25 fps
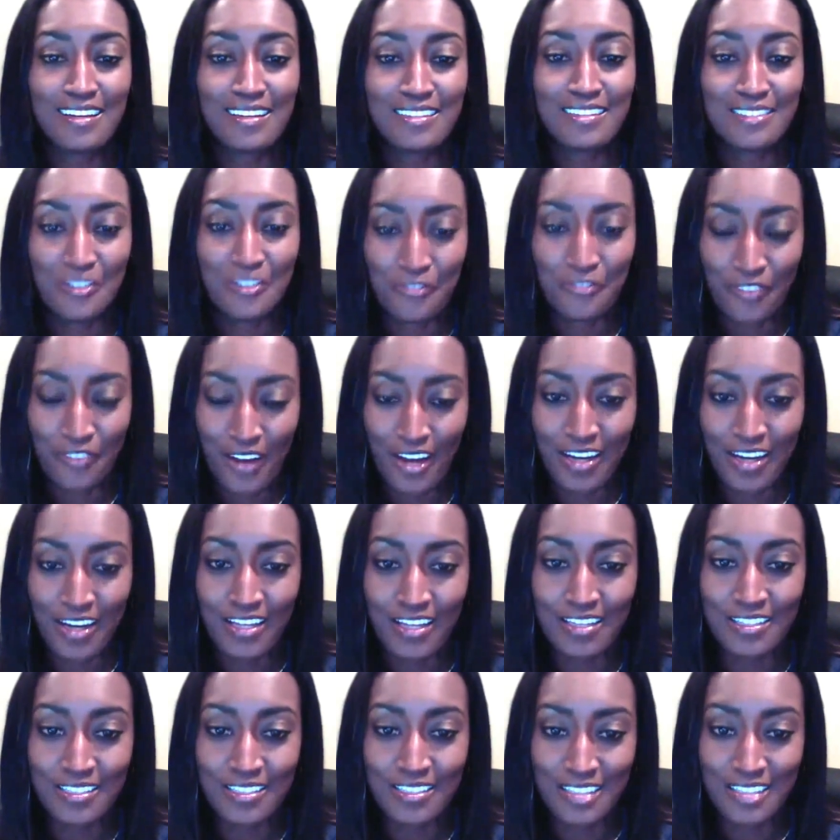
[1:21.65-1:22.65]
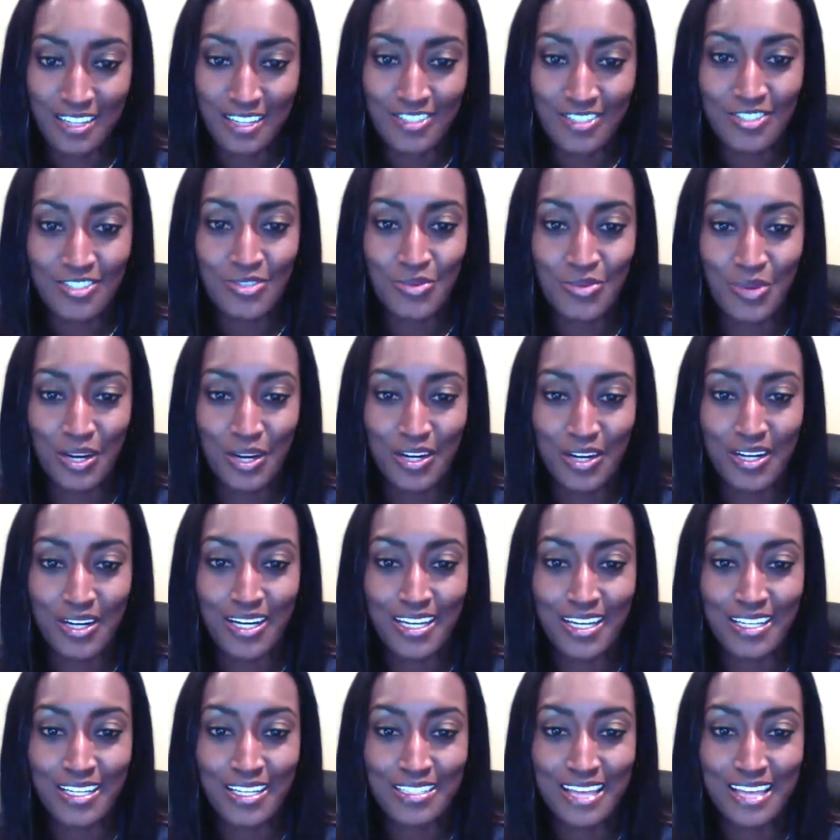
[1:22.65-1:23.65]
defining sanctuaries.